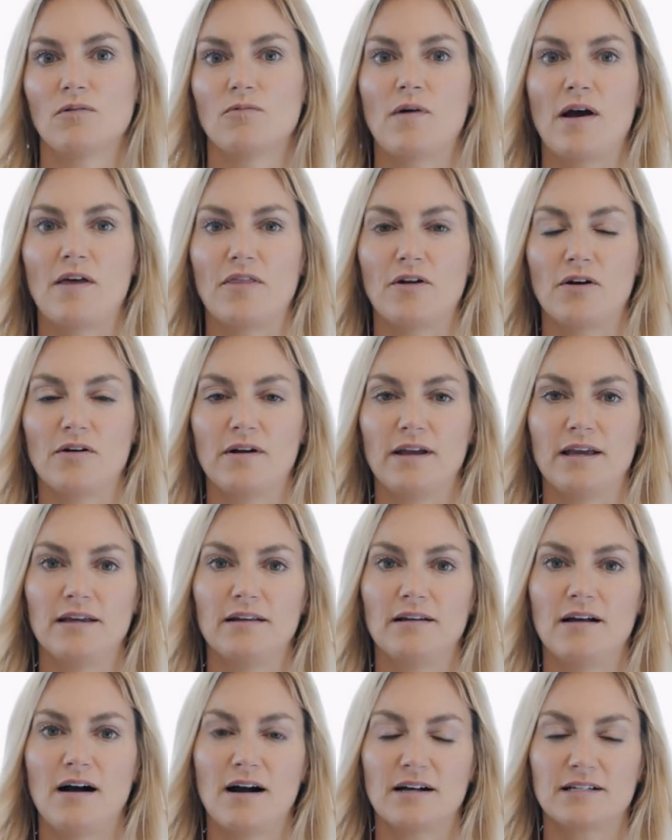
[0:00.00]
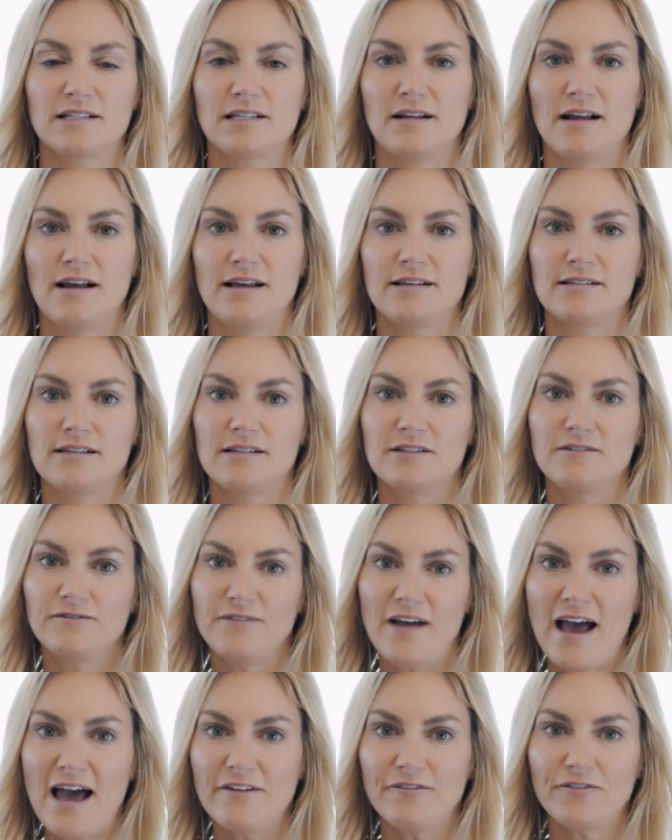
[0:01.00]
whether it oxidizes
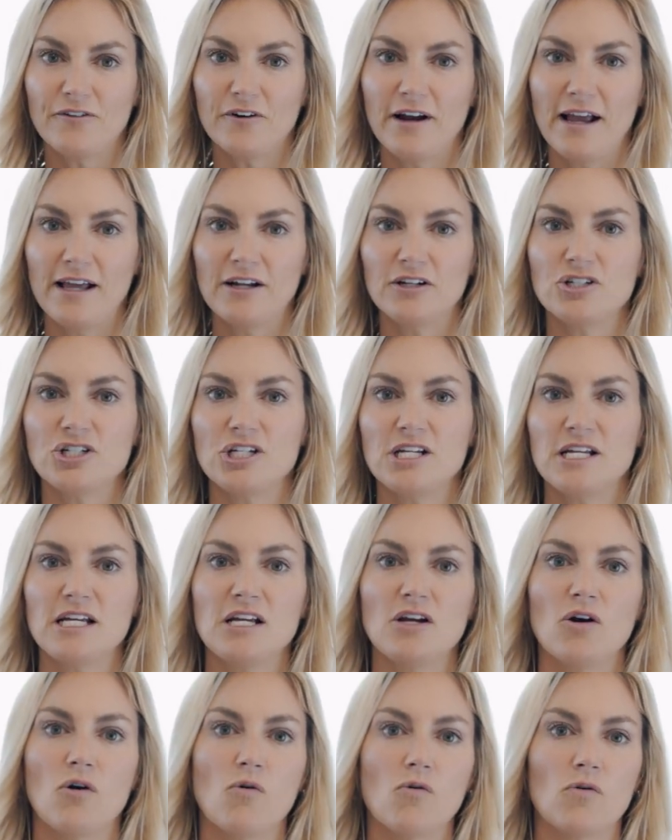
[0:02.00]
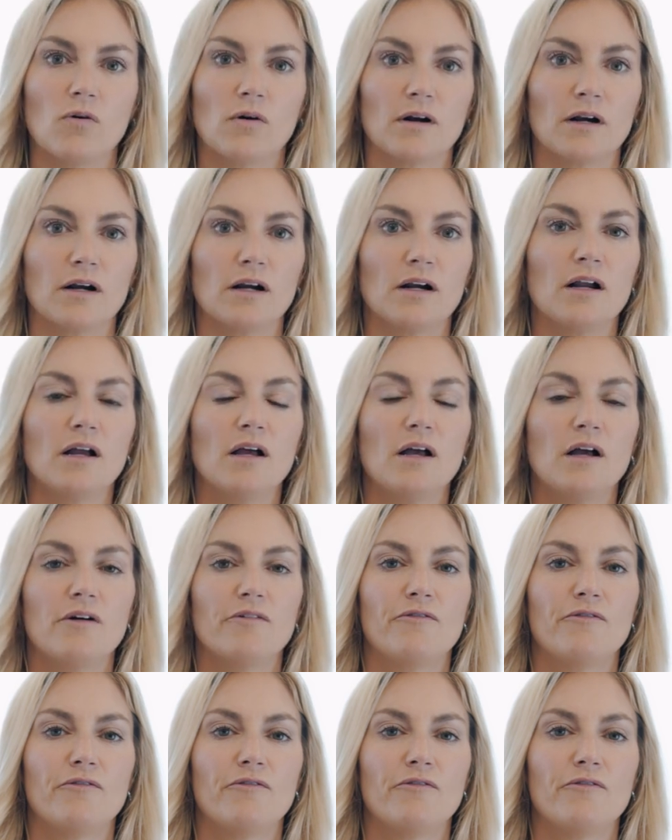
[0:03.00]
fat for energy or